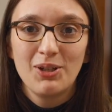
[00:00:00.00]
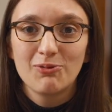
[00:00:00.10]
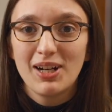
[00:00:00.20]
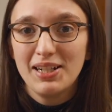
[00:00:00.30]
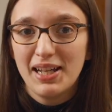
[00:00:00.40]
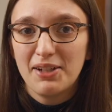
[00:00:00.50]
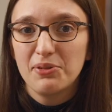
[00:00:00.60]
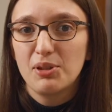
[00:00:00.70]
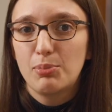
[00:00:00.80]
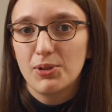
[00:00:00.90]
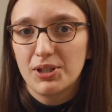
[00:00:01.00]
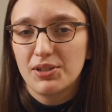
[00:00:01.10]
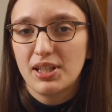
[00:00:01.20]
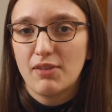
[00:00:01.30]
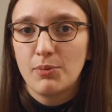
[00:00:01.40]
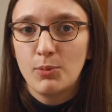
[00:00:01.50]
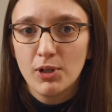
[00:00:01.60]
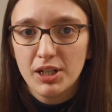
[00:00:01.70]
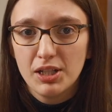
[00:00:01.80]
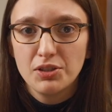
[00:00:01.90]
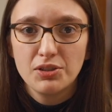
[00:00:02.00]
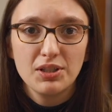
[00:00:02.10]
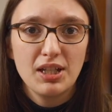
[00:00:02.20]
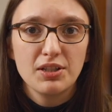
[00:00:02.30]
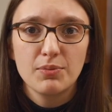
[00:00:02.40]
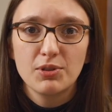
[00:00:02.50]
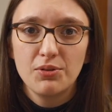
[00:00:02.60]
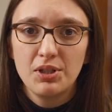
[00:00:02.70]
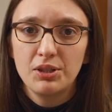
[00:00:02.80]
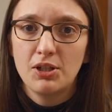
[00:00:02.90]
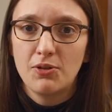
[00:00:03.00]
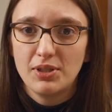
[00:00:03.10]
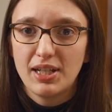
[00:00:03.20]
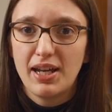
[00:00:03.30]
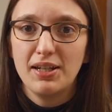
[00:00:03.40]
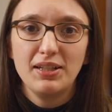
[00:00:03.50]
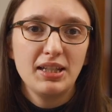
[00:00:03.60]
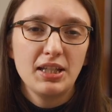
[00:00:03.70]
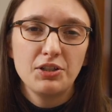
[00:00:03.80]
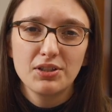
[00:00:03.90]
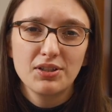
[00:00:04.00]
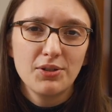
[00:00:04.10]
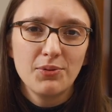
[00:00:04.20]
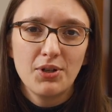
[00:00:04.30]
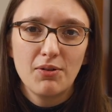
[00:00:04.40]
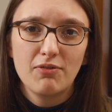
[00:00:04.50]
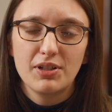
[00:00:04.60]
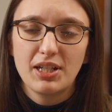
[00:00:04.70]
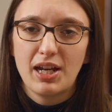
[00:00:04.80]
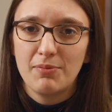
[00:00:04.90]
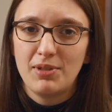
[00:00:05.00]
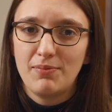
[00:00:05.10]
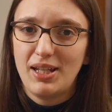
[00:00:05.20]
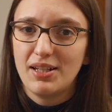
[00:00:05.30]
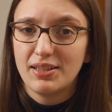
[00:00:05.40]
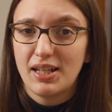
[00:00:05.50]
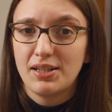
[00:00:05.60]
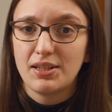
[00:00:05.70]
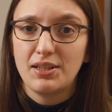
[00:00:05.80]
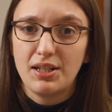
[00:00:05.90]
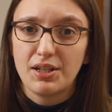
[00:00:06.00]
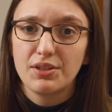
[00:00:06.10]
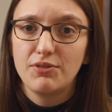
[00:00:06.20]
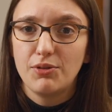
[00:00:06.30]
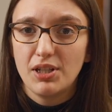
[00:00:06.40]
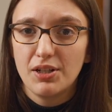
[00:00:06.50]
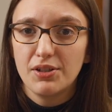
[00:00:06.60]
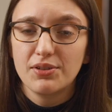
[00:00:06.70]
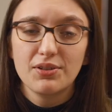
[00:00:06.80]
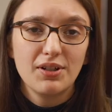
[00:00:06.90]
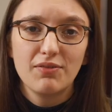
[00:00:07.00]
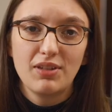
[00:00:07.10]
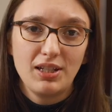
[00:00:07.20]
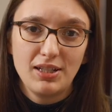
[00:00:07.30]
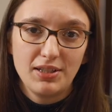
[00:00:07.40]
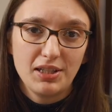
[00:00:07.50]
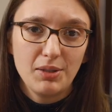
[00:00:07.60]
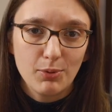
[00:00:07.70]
Right now, the Porters have a mortgage and some student loan debt, and they just don't know if retirement makes sense in the next few years or if they need to keep